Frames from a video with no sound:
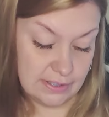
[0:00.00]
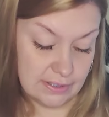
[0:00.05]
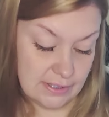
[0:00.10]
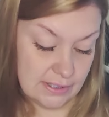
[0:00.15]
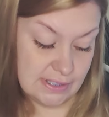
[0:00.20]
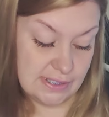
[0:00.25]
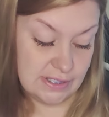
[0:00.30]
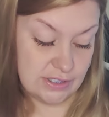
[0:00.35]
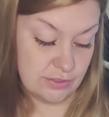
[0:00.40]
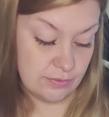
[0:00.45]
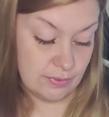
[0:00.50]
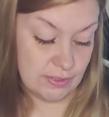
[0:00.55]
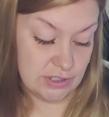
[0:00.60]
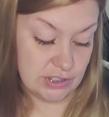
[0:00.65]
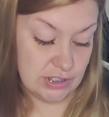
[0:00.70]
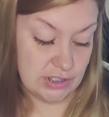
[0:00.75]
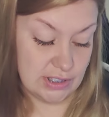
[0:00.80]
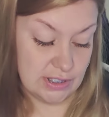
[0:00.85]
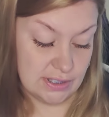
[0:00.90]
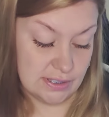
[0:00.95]
here in the
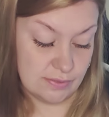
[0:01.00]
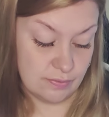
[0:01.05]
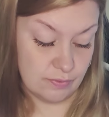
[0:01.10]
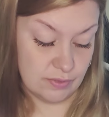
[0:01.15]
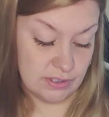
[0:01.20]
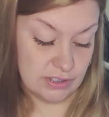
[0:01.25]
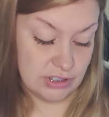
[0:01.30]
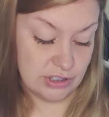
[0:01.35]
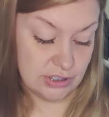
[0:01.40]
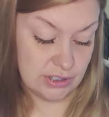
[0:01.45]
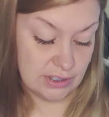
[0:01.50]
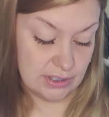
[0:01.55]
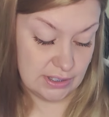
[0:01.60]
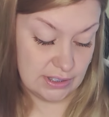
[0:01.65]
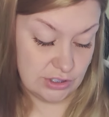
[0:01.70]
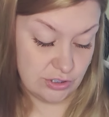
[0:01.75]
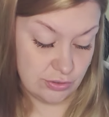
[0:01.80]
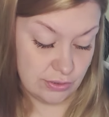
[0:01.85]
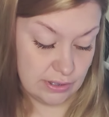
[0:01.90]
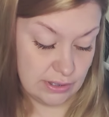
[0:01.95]
situation does wish that
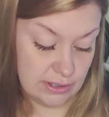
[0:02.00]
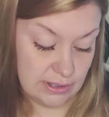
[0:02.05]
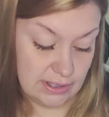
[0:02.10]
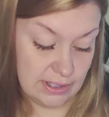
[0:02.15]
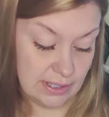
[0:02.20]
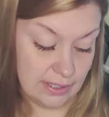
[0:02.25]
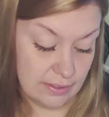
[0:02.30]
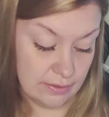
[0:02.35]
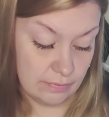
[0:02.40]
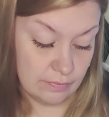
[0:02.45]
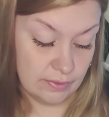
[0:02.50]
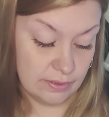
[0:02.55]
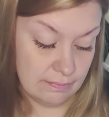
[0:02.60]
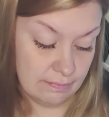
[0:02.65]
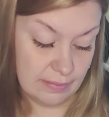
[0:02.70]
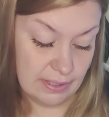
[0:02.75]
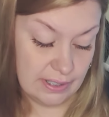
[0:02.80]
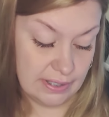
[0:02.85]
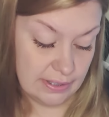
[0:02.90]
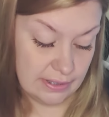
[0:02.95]
they treated the other
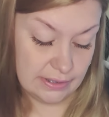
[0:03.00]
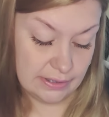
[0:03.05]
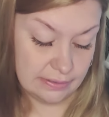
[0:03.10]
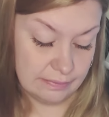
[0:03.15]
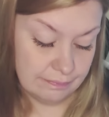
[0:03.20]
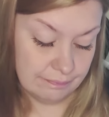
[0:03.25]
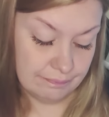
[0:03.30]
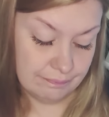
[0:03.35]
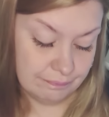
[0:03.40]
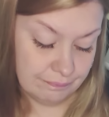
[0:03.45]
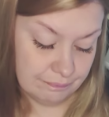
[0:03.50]
one better.